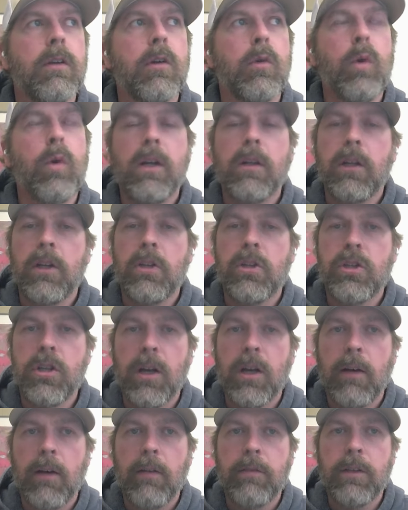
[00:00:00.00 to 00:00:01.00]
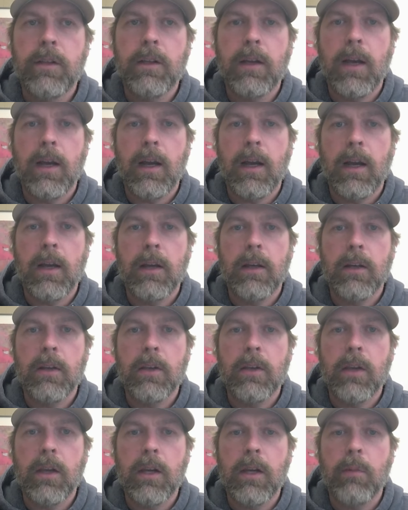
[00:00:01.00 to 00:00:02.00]
quickly shift and
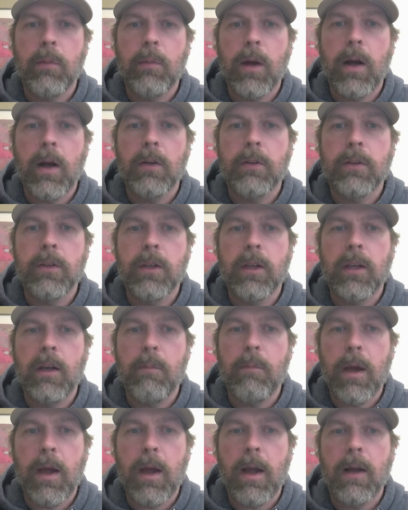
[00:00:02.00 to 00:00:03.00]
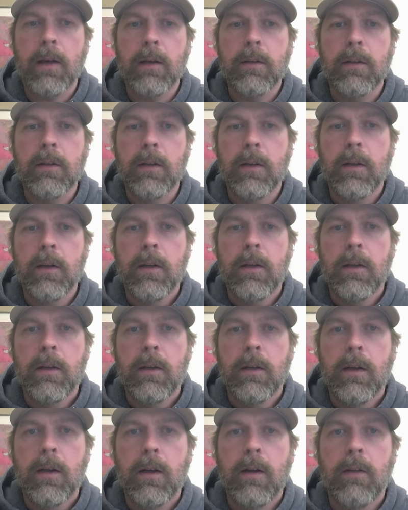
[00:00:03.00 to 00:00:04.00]
think about the impact
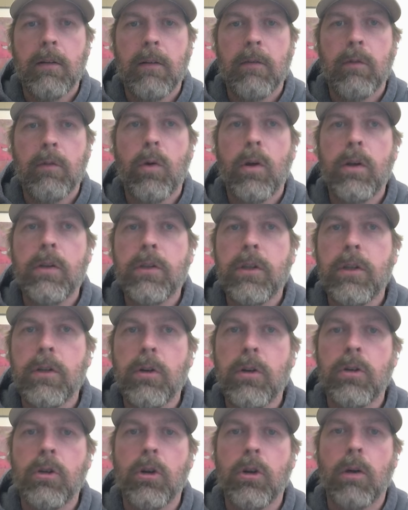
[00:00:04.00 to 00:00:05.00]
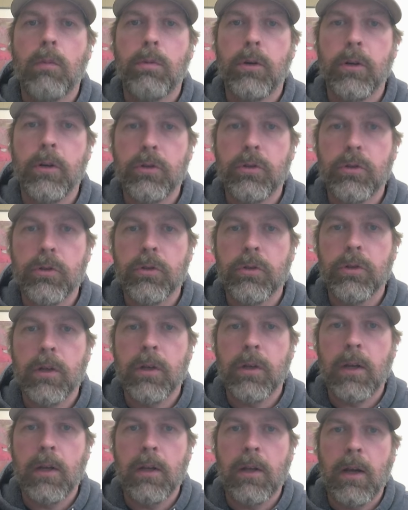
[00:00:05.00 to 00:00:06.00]
of what is it doing to our producers
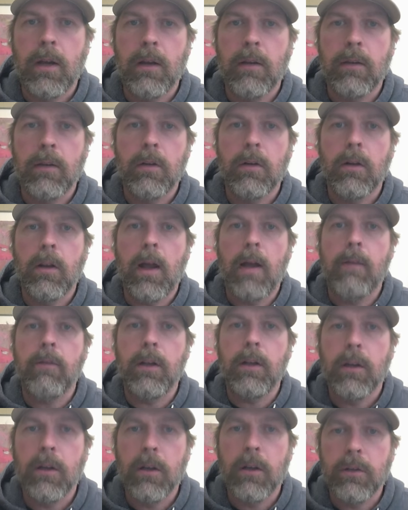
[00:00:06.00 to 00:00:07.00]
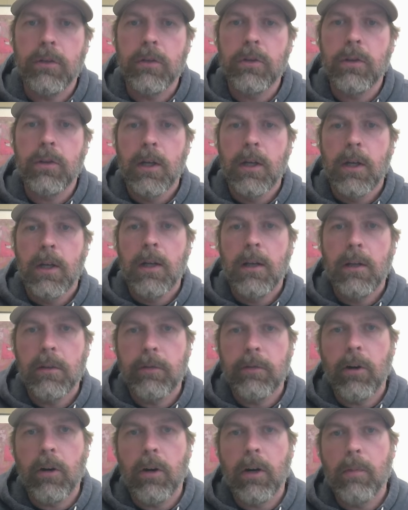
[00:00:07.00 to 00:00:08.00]
and their livelihoods
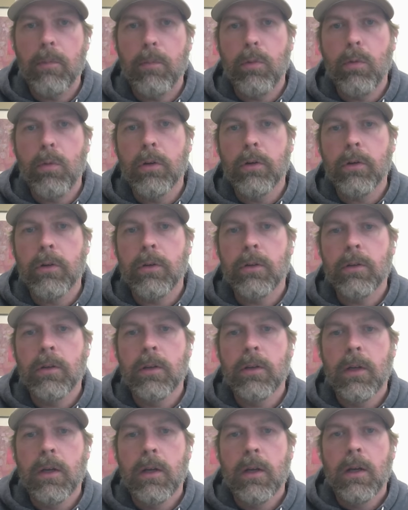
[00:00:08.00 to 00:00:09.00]
is very important.